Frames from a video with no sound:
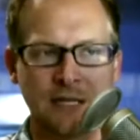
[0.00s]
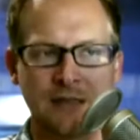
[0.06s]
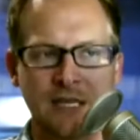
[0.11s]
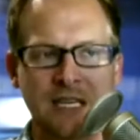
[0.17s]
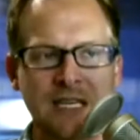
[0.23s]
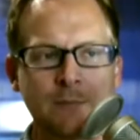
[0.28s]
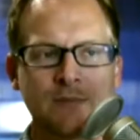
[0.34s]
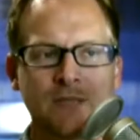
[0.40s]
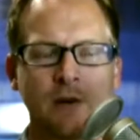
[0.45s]

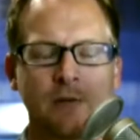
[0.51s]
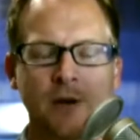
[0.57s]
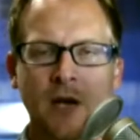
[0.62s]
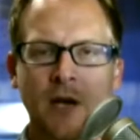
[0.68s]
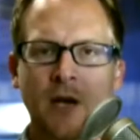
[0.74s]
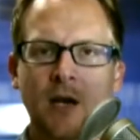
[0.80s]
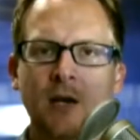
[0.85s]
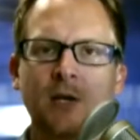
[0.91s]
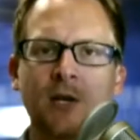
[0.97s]
themes of
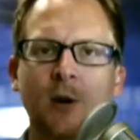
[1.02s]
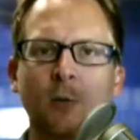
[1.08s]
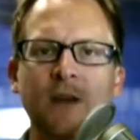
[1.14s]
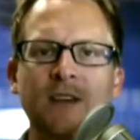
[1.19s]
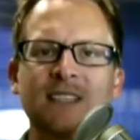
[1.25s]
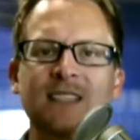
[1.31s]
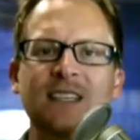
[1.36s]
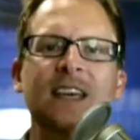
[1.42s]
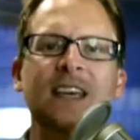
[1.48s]
you know, we
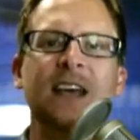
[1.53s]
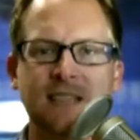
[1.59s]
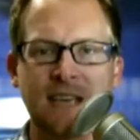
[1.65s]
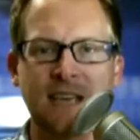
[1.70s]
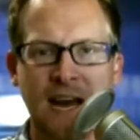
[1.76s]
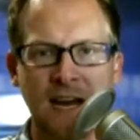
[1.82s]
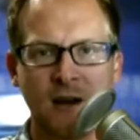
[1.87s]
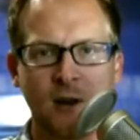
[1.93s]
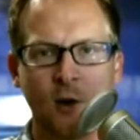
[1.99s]
see his
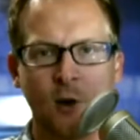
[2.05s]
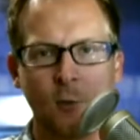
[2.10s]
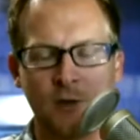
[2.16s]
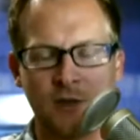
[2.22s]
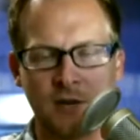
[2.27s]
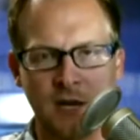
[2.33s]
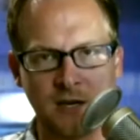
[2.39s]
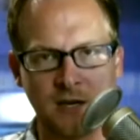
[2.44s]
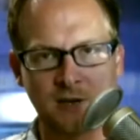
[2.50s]
anger
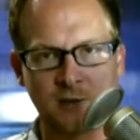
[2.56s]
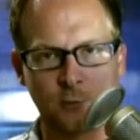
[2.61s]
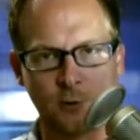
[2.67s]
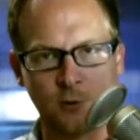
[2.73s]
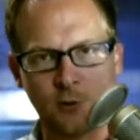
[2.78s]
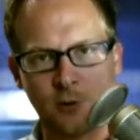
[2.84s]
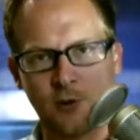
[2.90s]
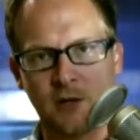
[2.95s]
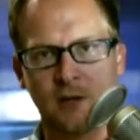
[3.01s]
with getting
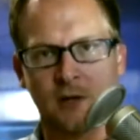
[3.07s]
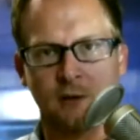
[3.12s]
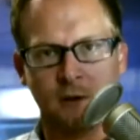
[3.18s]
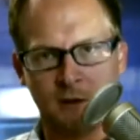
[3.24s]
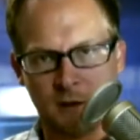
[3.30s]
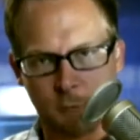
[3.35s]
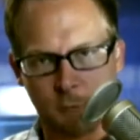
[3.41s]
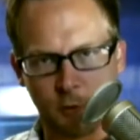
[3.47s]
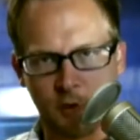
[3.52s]
screwed in the
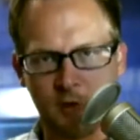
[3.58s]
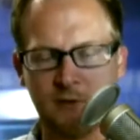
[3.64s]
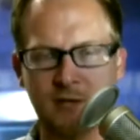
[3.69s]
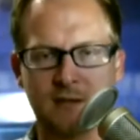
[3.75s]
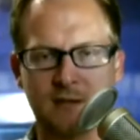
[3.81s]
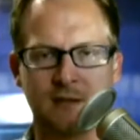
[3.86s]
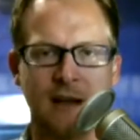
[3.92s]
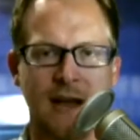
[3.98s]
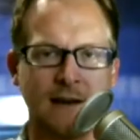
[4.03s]
in the
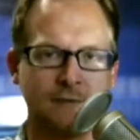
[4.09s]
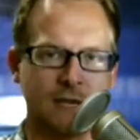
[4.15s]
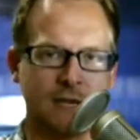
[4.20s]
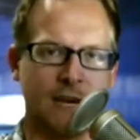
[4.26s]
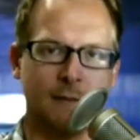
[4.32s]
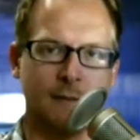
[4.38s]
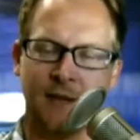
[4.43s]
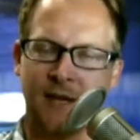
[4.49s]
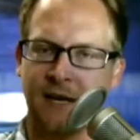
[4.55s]
previous
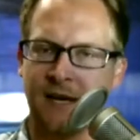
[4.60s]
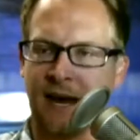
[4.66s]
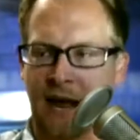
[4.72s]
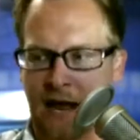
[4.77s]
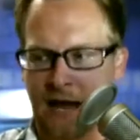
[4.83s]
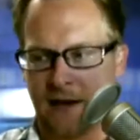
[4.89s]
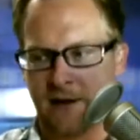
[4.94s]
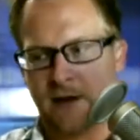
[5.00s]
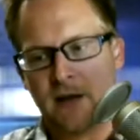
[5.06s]
lifetime that he
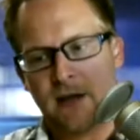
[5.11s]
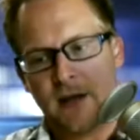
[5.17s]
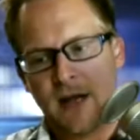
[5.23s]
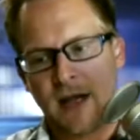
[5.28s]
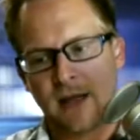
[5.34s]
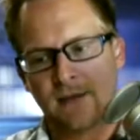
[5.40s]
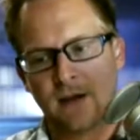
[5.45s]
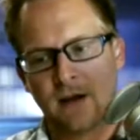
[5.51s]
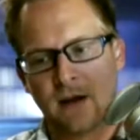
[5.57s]
had,
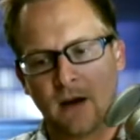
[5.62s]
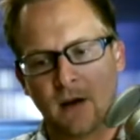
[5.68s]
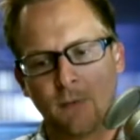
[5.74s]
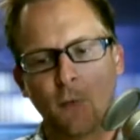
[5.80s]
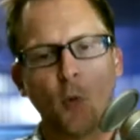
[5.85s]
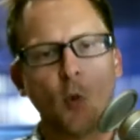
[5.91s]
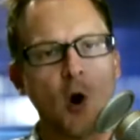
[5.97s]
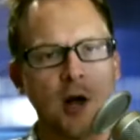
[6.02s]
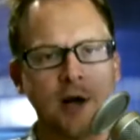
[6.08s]
and the, of
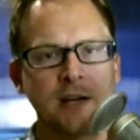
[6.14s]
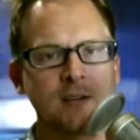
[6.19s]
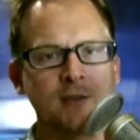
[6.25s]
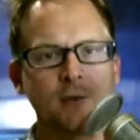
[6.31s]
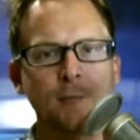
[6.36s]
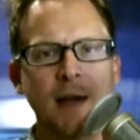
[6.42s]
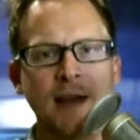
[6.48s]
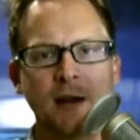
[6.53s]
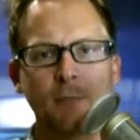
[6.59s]
wanting to
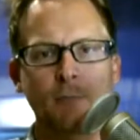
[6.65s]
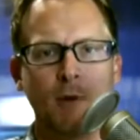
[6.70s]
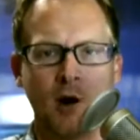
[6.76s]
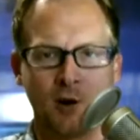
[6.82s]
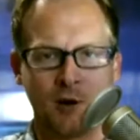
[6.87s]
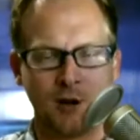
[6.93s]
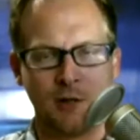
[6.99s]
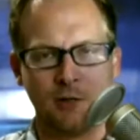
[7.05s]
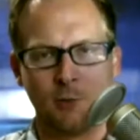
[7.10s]
make a
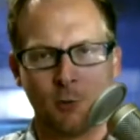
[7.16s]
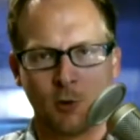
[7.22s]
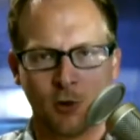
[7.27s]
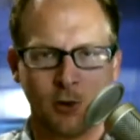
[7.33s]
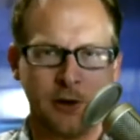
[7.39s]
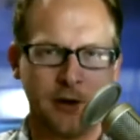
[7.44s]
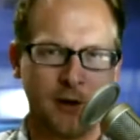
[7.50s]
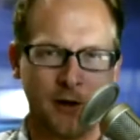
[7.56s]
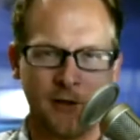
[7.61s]
mark on the
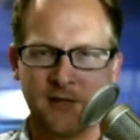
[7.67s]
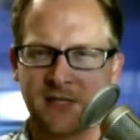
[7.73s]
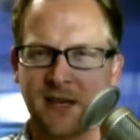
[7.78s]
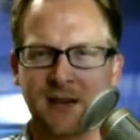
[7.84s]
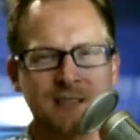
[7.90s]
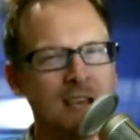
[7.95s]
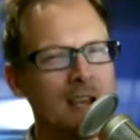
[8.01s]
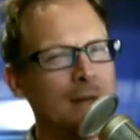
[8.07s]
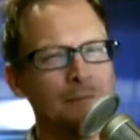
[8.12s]
world and all these
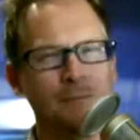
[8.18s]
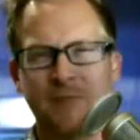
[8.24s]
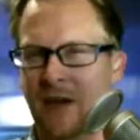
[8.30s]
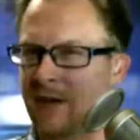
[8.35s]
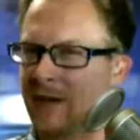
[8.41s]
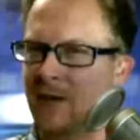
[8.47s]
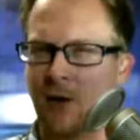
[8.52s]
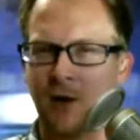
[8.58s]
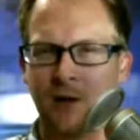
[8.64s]
things. I
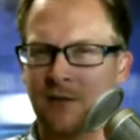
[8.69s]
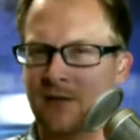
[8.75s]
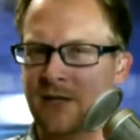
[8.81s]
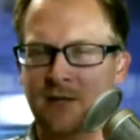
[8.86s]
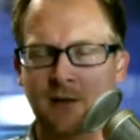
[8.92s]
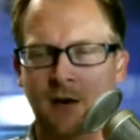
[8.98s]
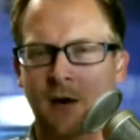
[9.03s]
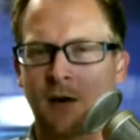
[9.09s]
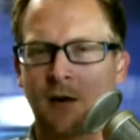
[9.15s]
think all of
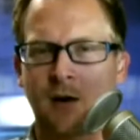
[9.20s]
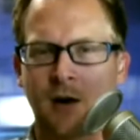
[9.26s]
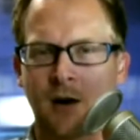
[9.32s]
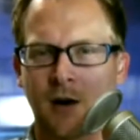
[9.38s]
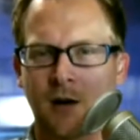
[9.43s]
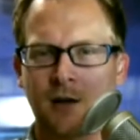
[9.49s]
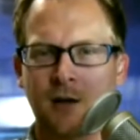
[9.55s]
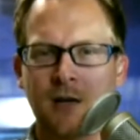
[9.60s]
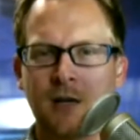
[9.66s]
these are
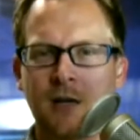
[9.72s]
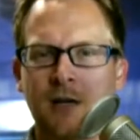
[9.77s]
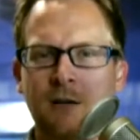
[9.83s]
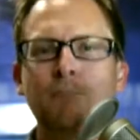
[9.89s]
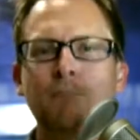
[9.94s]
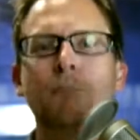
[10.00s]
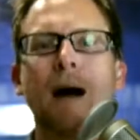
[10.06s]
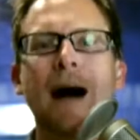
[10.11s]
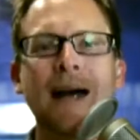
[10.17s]
are
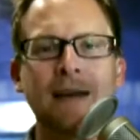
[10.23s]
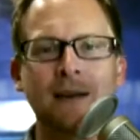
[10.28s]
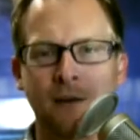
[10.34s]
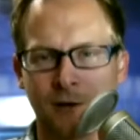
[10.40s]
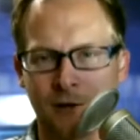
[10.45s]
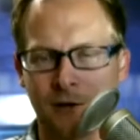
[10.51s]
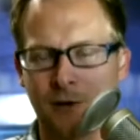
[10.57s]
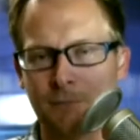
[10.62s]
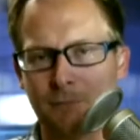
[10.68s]

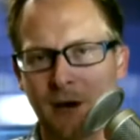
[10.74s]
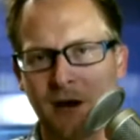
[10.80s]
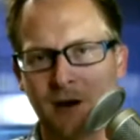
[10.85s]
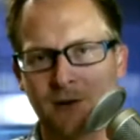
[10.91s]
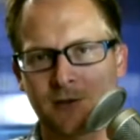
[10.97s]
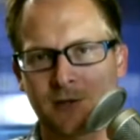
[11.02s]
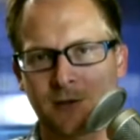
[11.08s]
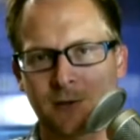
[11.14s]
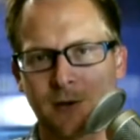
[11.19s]
minor
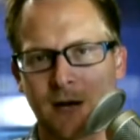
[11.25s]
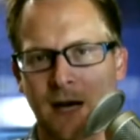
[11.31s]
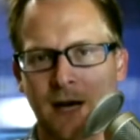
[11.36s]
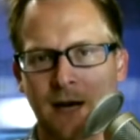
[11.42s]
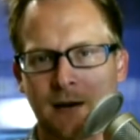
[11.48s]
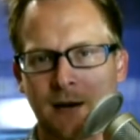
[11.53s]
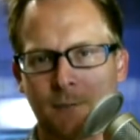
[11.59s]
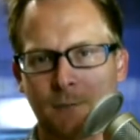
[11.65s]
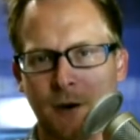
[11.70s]
compared to uh,
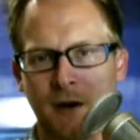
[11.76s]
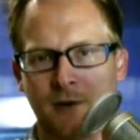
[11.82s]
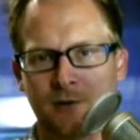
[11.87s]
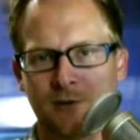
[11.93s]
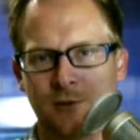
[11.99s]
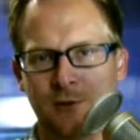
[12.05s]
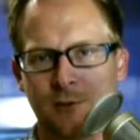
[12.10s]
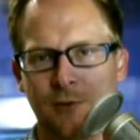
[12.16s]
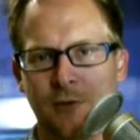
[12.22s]
compared
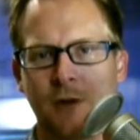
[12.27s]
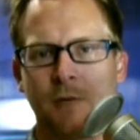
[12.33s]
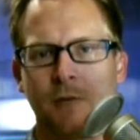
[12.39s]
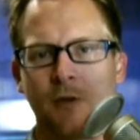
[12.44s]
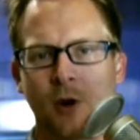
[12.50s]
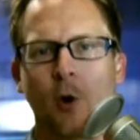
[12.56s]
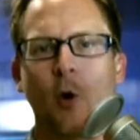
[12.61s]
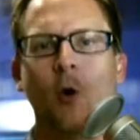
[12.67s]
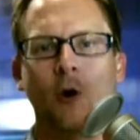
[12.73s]
to the
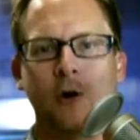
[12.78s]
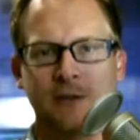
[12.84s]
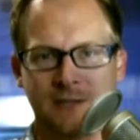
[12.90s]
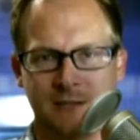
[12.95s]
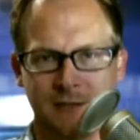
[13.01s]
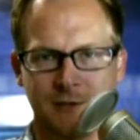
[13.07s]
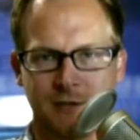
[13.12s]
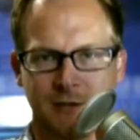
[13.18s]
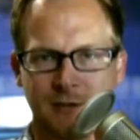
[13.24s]
the core
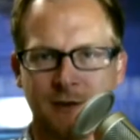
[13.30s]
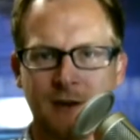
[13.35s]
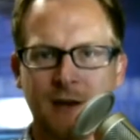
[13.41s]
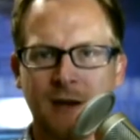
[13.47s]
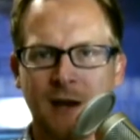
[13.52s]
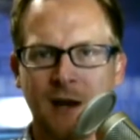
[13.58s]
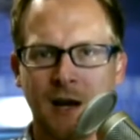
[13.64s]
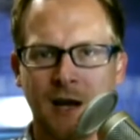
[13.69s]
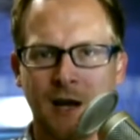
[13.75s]
decision
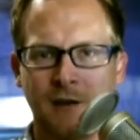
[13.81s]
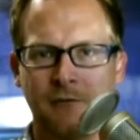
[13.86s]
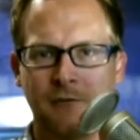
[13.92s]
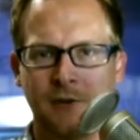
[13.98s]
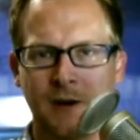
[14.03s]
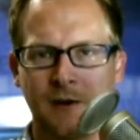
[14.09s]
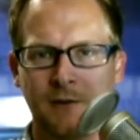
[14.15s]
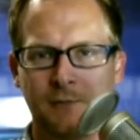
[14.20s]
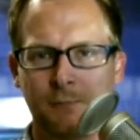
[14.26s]
of
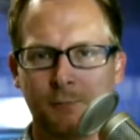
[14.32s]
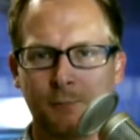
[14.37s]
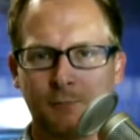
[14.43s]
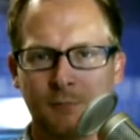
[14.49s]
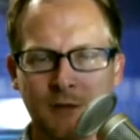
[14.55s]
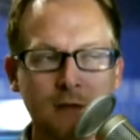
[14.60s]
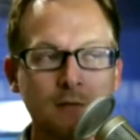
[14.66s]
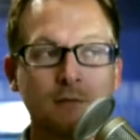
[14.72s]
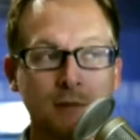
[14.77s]
of
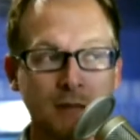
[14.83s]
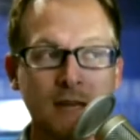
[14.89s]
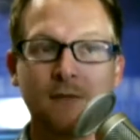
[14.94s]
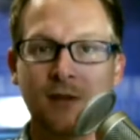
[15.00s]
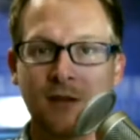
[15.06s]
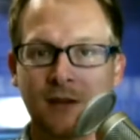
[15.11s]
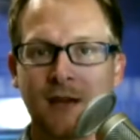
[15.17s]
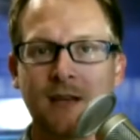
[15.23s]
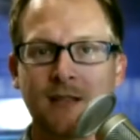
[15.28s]

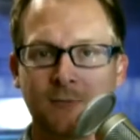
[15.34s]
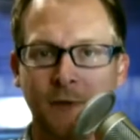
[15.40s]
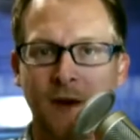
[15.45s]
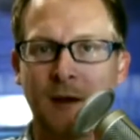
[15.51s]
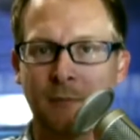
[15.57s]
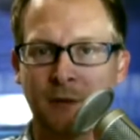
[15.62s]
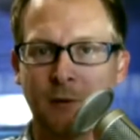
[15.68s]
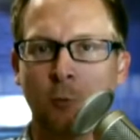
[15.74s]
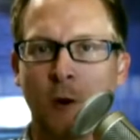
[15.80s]
leaving his
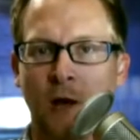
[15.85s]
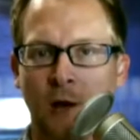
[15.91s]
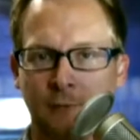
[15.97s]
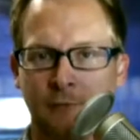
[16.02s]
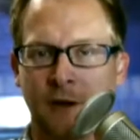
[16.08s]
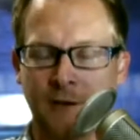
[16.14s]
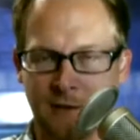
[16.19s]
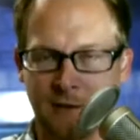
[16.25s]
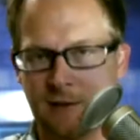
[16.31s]
family well
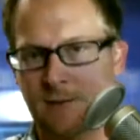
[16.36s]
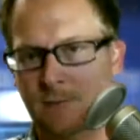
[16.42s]
funded.